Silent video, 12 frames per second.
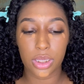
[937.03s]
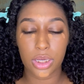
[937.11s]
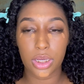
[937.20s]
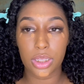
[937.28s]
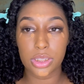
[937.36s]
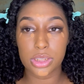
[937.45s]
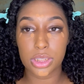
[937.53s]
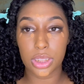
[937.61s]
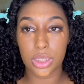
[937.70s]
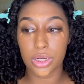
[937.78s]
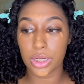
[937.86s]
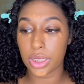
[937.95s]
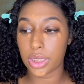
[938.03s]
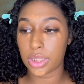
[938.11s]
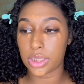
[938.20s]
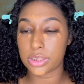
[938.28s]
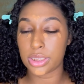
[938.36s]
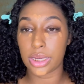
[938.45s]
concealer in the
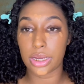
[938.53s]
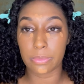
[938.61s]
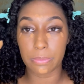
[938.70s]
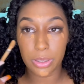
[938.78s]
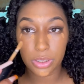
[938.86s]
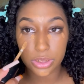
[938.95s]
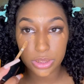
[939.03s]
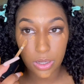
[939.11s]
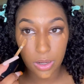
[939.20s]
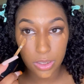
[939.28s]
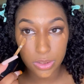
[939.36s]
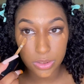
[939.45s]
shade Butterscotch.